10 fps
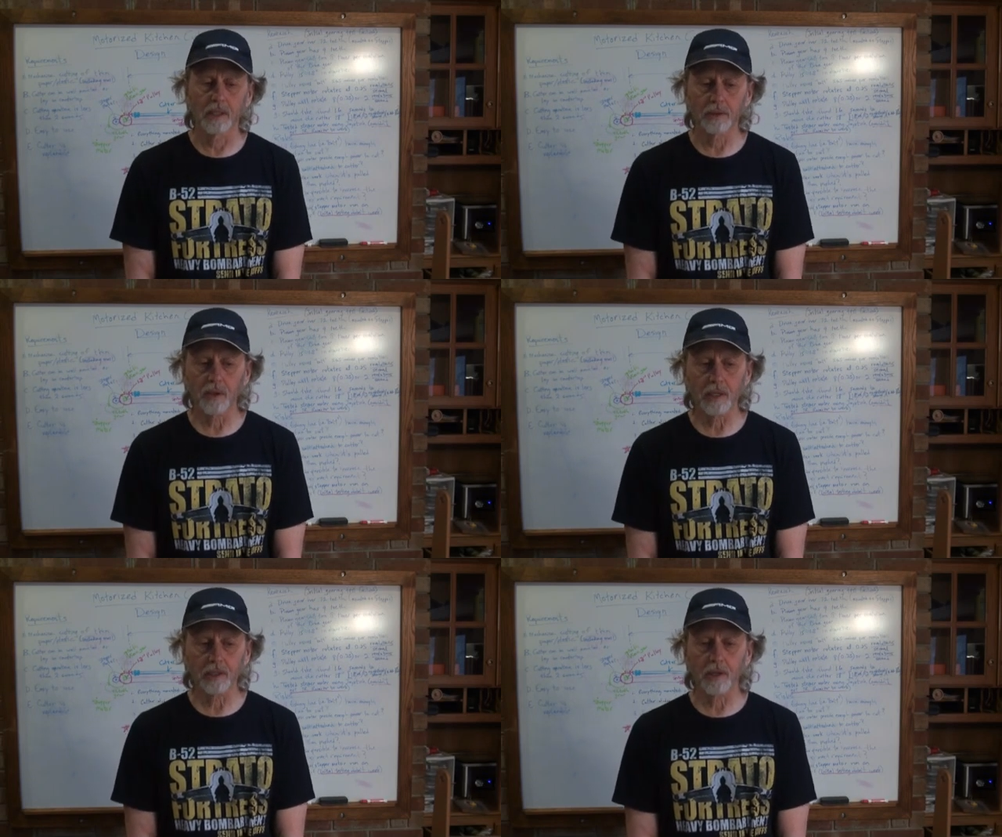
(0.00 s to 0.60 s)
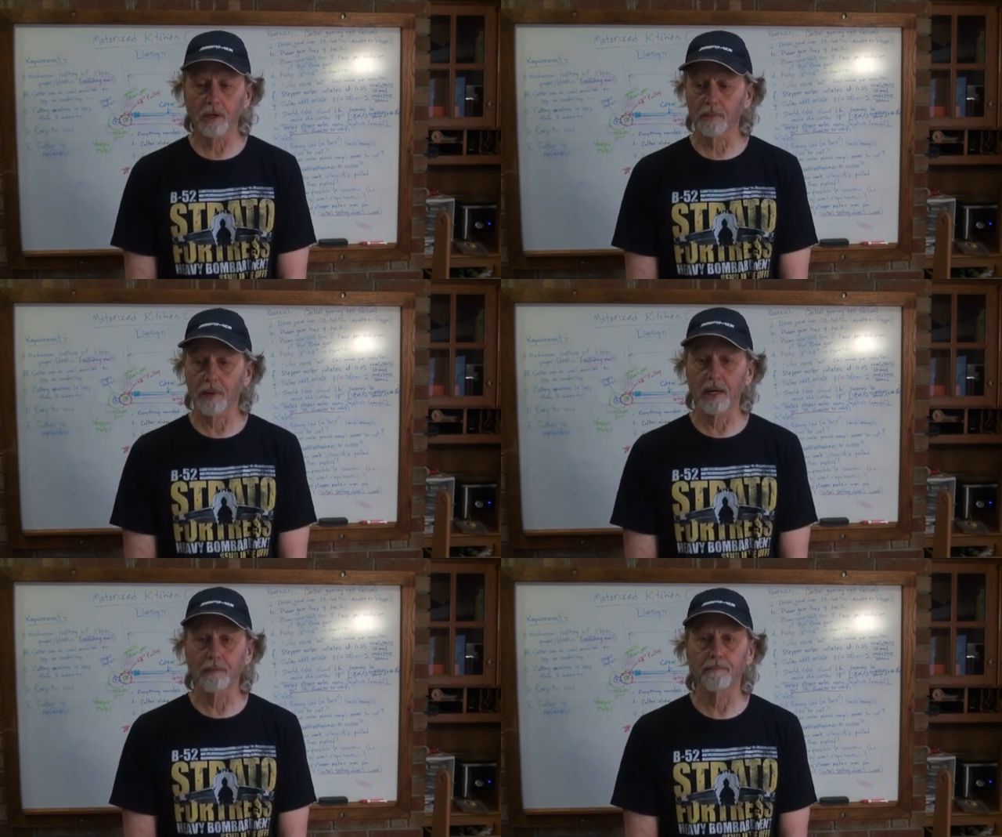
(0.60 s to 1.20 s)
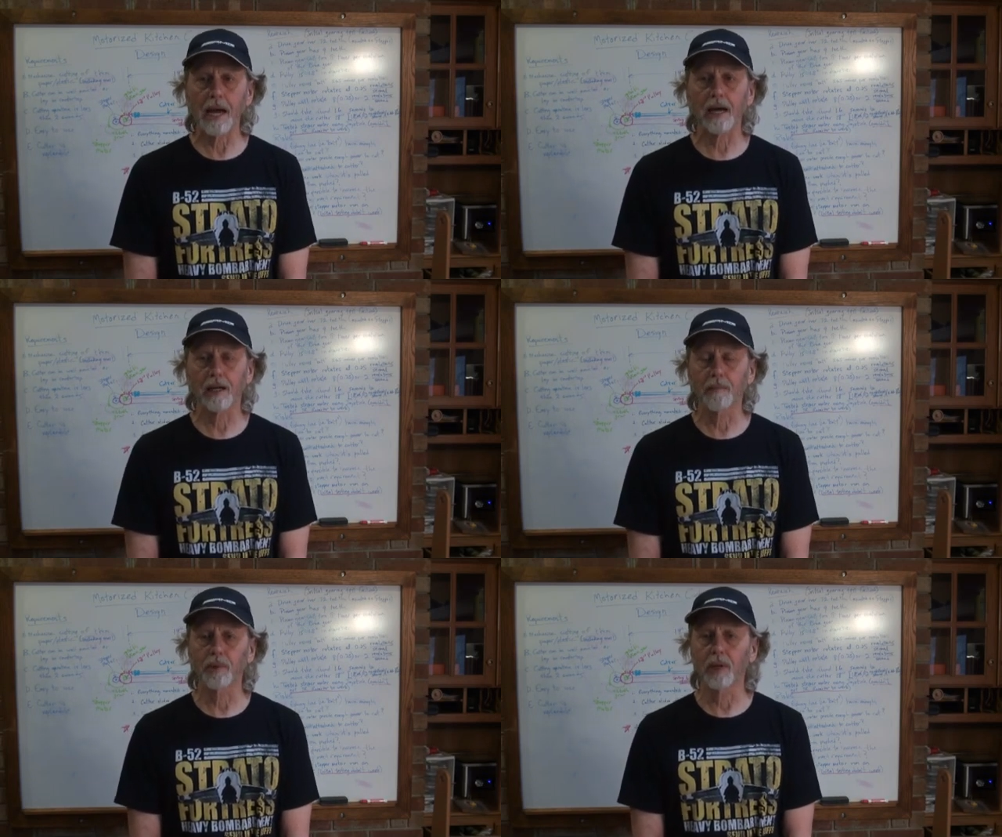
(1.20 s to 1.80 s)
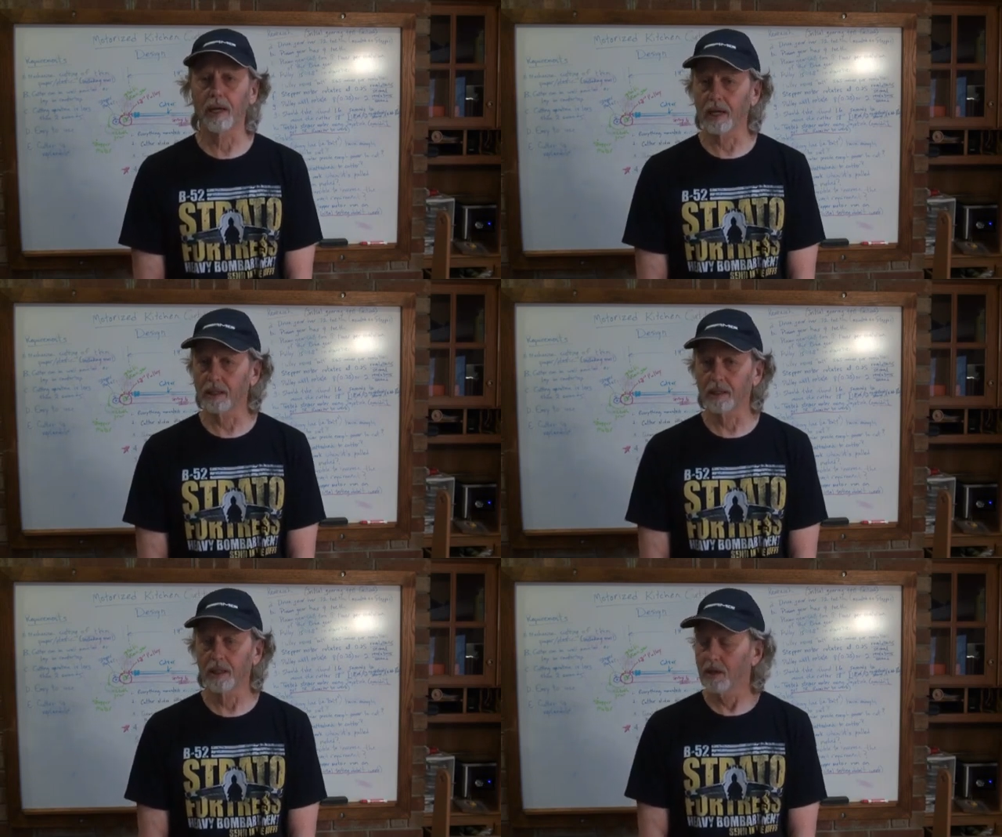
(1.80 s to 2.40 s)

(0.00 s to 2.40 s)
So I had to go to my backup plan,